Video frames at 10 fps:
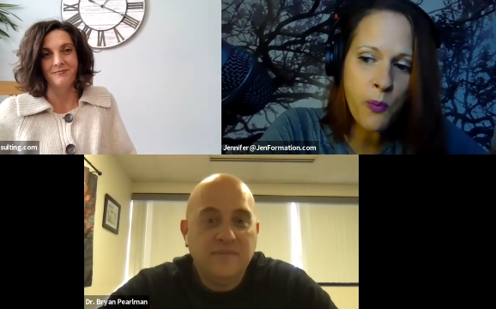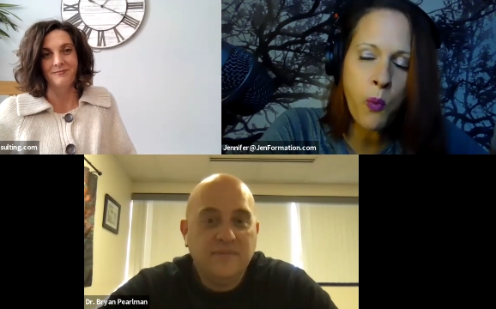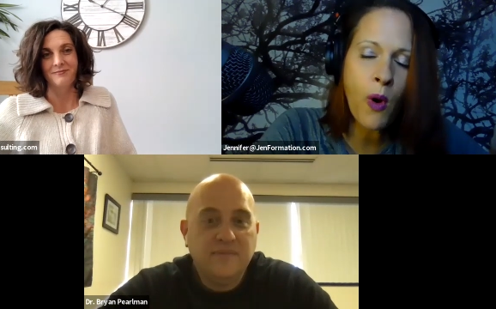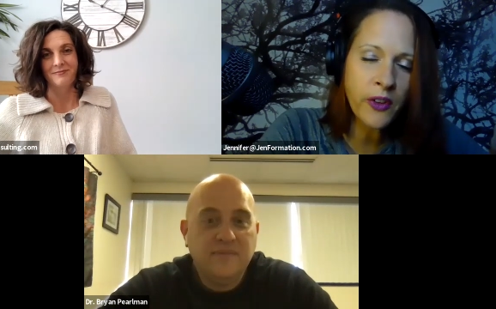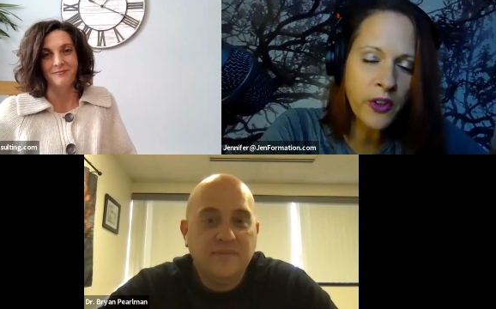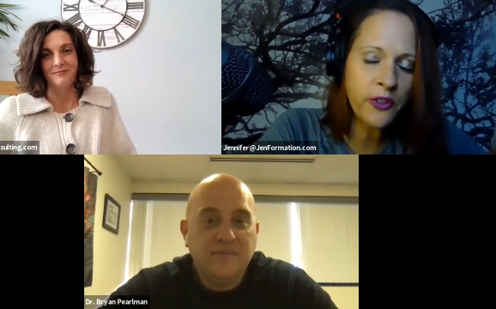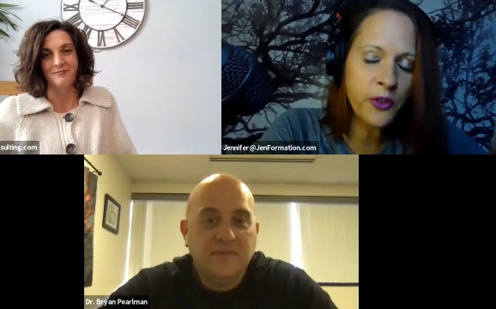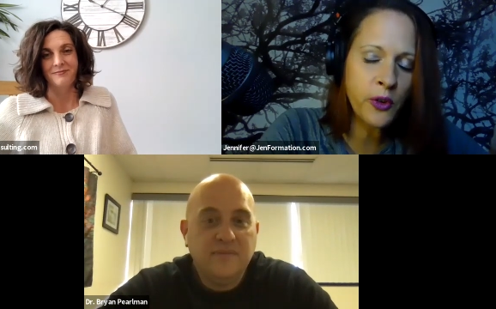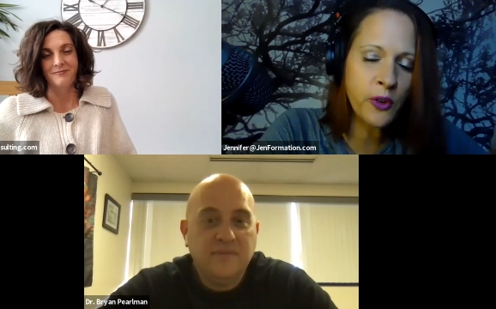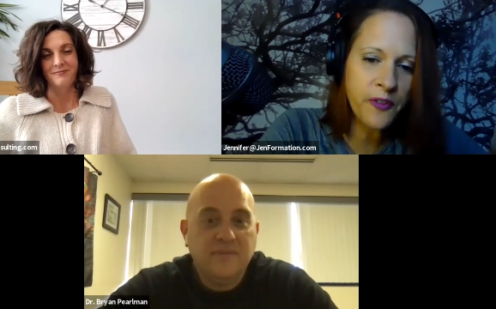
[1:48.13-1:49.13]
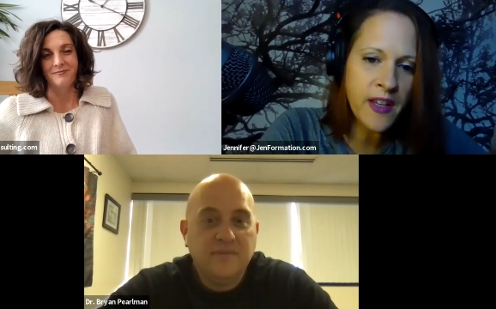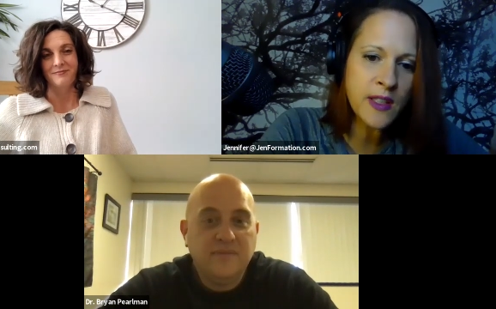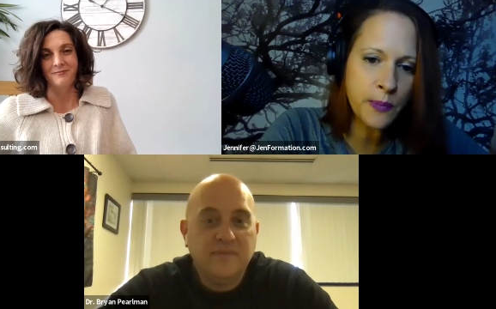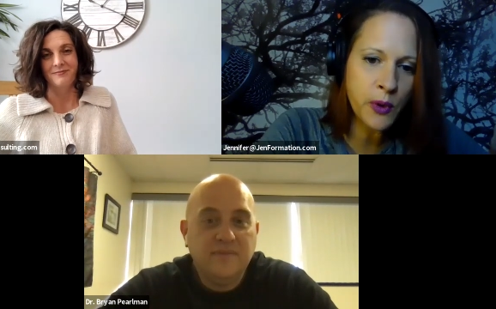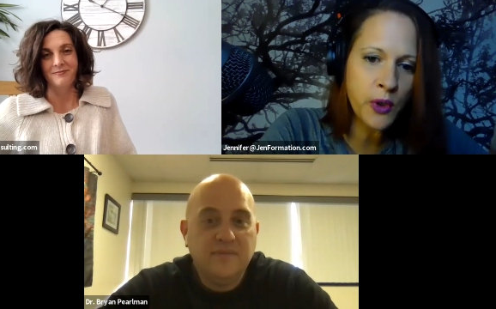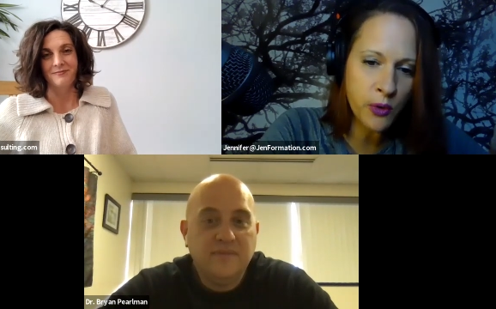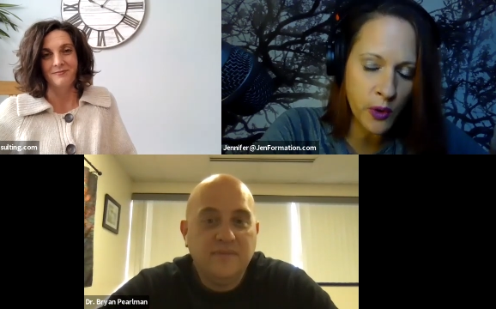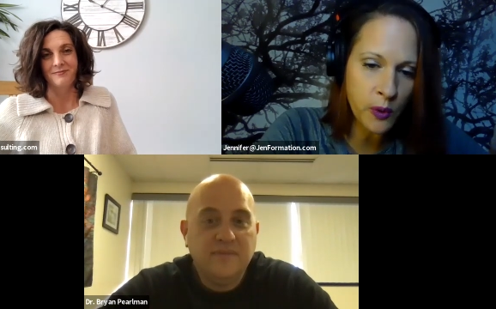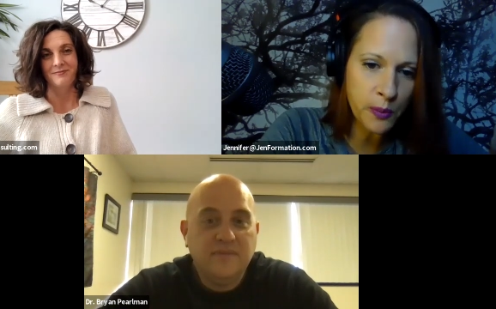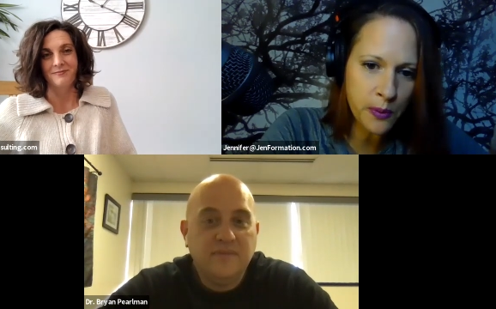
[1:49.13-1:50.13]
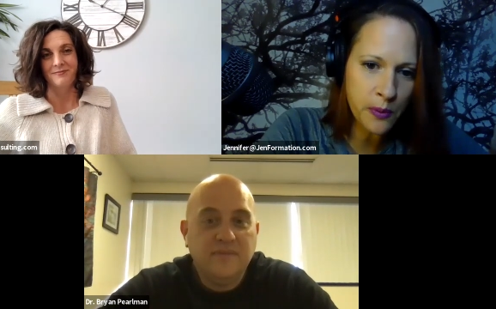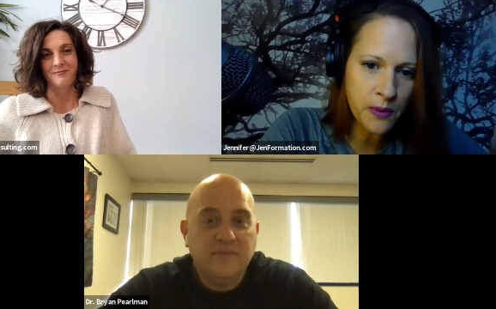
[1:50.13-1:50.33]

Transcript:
Speaker 1: wonderful Facebook group